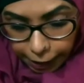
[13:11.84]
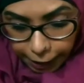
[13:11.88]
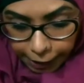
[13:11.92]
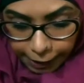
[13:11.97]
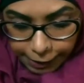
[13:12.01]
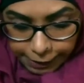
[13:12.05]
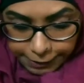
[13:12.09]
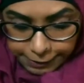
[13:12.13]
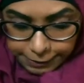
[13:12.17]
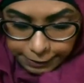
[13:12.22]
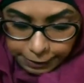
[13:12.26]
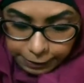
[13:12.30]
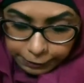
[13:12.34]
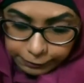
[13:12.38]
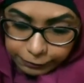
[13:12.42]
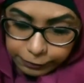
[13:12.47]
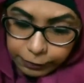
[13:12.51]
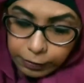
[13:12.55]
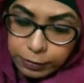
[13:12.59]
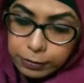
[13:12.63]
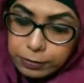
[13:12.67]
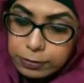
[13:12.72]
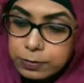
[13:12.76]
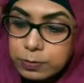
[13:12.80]
And it
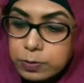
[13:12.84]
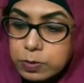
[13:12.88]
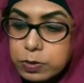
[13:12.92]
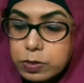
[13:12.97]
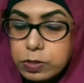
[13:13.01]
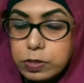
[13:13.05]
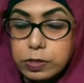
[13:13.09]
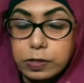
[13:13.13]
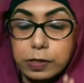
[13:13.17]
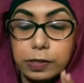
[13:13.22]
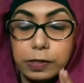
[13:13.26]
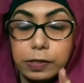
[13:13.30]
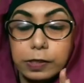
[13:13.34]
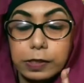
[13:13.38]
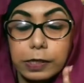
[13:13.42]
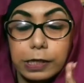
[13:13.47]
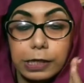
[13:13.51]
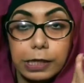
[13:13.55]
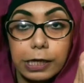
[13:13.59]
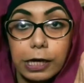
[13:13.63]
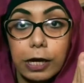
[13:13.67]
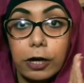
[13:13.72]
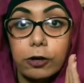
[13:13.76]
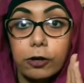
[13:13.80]
follows
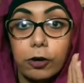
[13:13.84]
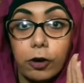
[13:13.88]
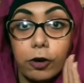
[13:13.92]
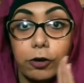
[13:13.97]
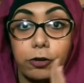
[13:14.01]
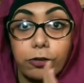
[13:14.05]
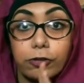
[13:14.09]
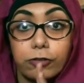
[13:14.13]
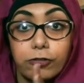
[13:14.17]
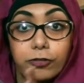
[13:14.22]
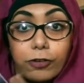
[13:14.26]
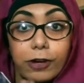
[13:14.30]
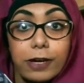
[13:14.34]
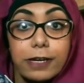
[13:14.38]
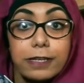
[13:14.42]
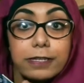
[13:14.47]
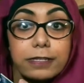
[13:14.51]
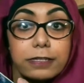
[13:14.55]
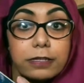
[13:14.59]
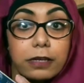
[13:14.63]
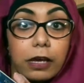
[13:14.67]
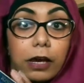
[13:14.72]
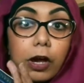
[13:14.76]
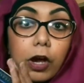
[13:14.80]
the girl called
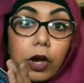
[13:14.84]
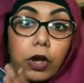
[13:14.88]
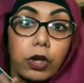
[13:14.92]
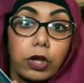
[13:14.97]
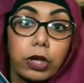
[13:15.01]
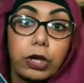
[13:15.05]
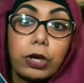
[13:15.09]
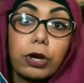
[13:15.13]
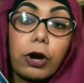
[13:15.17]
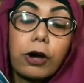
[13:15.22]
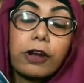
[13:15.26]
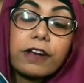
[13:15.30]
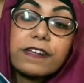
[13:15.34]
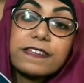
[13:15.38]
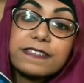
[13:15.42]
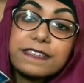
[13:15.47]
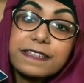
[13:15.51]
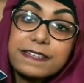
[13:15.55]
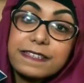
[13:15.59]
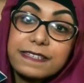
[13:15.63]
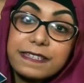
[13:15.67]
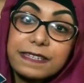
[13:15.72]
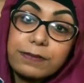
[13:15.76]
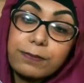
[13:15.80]
Tris, who on her
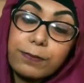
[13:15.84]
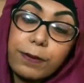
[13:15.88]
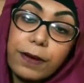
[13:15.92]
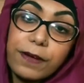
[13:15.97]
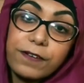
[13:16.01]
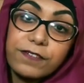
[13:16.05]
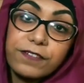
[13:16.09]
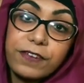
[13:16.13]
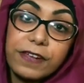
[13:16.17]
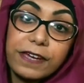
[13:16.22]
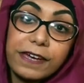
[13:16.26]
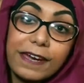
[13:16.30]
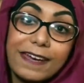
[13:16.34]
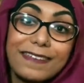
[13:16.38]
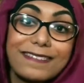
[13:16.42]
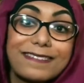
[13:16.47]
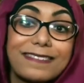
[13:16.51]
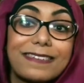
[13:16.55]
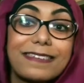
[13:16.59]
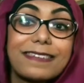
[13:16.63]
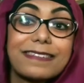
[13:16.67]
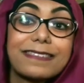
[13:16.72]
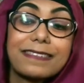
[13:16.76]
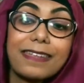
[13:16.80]
16th birthday
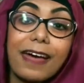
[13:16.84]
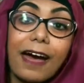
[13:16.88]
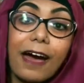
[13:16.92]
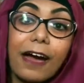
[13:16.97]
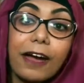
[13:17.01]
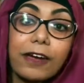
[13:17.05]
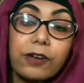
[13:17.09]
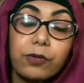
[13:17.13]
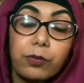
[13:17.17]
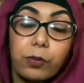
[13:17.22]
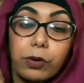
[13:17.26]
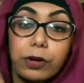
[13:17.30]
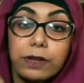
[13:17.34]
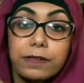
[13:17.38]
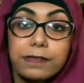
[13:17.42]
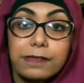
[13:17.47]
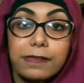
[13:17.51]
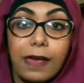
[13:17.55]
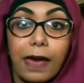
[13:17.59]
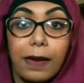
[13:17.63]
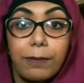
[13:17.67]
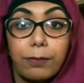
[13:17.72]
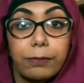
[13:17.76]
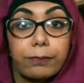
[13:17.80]
gets to decide what
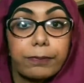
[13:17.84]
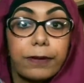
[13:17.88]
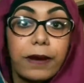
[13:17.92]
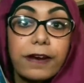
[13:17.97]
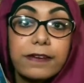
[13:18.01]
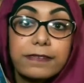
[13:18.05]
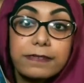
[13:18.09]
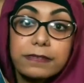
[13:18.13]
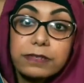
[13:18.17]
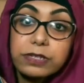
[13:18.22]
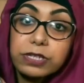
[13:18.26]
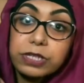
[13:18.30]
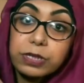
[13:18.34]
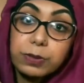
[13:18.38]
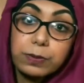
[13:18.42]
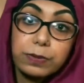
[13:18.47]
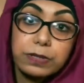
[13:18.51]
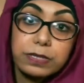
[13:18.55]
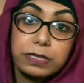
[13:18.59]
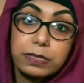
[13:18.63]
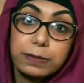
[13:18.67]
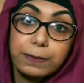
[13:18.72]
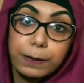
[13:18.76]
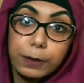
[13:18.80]
type of person she
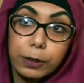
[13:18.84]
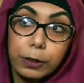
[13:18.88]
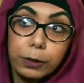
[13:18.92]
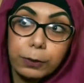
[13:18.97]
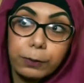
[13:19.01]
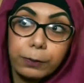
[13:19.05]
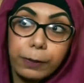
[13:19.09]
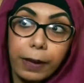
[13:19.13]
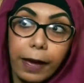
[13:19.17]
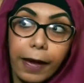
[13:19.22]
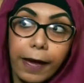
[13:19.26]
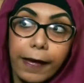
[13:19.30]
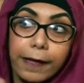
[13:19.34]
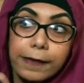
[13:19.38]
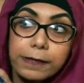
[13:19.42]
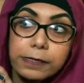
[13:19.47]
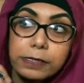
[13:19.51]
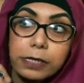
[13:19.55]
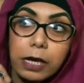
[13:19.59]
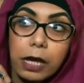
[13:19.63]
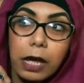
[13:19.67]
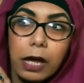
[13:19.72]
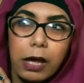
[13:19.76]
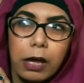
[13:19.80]
wants to become,
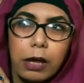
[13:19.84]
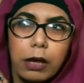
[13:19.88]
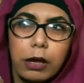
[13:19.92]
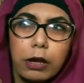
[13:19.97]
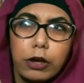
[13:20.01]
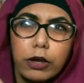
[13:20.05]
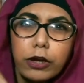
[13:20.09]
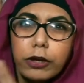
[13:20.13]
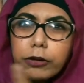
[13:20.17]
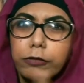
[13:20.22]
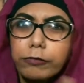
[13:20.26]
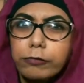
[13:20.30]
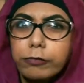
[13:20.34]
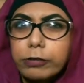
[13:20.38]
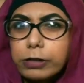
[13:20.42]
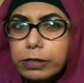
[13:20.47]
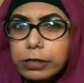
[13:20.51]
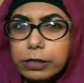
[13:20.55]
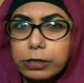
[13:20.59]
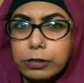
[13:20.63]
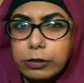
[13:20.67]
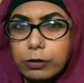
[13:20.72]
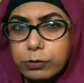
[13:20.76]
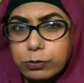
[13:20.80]
and who
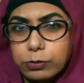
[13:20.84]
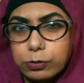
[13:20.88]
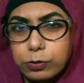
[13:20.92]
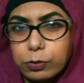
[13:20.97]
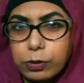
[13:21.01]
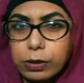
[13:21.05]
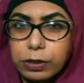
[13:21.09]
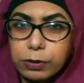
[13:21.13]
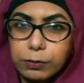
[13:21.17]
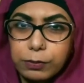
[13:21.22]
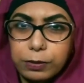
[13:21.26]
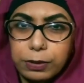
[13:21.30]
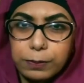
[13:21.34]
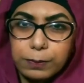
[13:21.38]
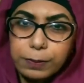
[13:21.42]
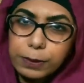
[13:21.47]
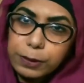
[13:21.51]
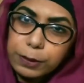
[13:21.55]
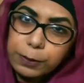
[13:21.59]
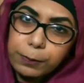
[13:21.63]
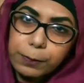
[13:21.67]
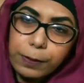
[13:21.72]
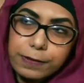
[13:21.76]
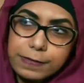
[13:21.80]
really knows what you want to
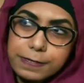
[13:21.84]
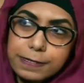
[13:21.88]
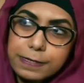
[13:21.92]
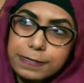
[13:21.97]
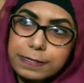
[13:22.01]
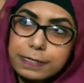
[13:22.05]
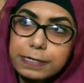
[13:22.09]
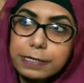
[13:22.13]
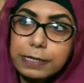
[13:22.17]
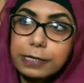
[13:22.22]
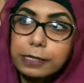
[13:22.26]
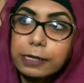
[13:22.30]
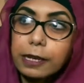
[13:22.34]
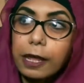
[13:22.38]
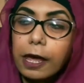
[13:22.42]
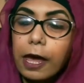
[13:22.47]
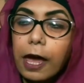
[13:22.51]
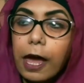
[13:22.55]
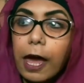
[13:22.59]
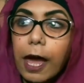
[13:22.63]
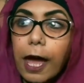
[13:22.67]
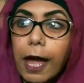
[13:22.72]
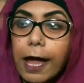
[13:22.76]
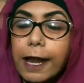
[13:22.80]
become at 16.
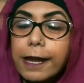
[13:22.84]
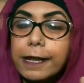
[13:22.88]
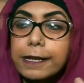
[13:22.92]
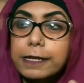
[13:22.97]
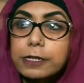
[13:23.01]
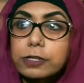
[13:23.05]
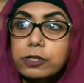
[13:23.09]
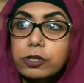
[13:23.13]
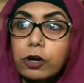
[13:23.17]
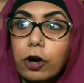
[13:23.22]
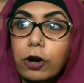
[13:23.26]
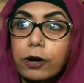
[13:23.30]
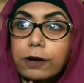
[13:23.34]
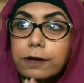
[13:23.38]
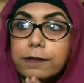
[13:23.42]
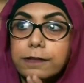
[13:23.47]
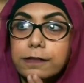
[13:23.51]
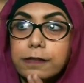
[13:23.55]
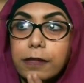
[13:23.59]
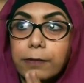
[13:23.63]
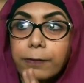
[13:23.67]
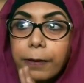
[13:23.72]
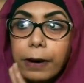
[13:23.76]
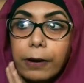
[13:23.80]
And it
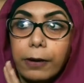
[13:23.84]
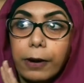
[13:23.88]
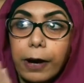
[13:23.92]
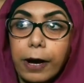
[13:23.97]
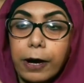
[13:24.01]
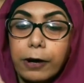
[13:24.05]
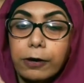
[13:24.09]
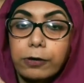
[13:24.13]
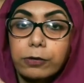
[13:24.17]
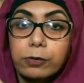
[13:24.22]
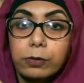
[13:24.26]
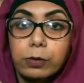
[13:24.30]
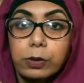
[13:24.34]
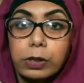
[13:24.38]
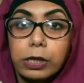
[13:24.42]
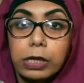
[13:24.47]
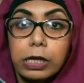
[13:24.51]
talks about how